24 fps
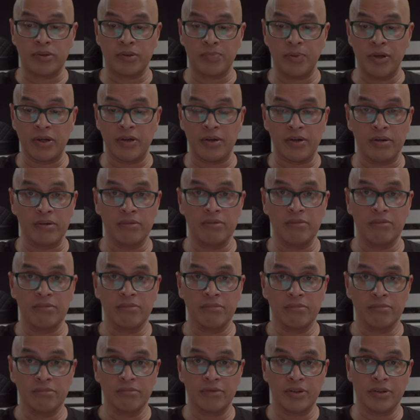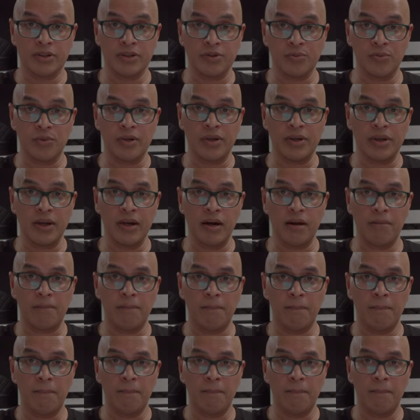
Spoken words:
speaker, this is the one to get.